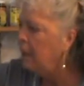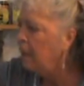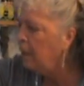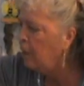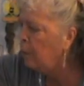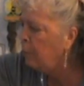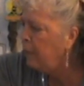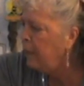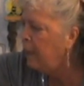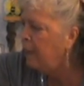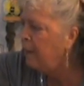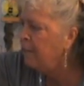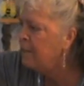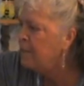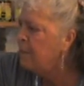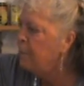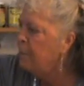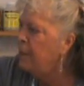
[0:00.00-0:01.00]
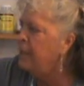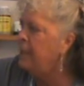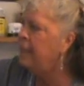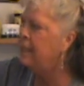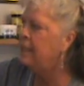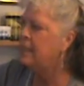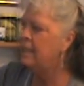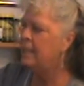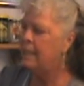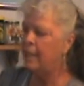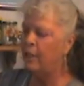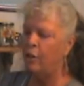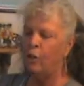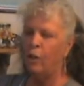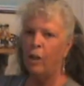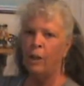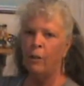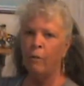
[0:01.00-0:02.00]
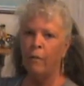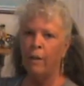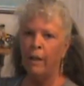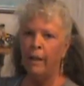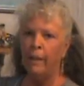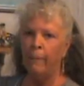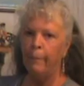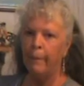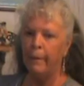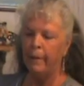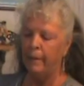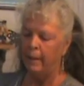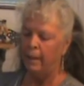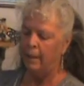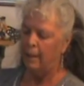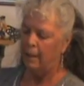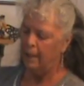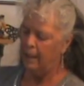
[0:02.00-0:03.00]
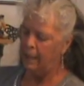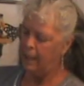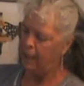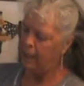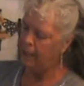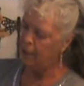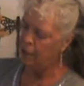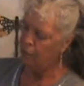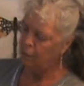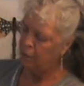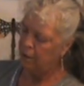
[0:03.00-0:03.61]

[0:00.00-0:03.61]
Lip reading: Here we have some bananas that are not ripe, yellow,